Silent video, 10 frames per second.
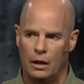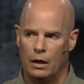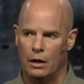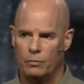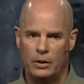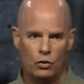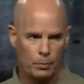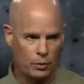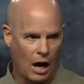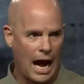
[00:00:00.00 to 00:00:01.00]
It's been your
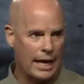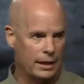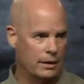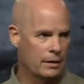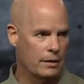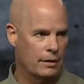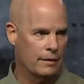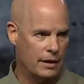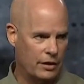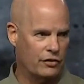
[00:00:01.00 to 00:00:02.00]
pride
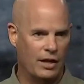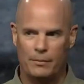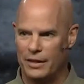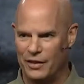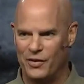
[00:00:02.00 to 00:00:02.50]
that has stepped in the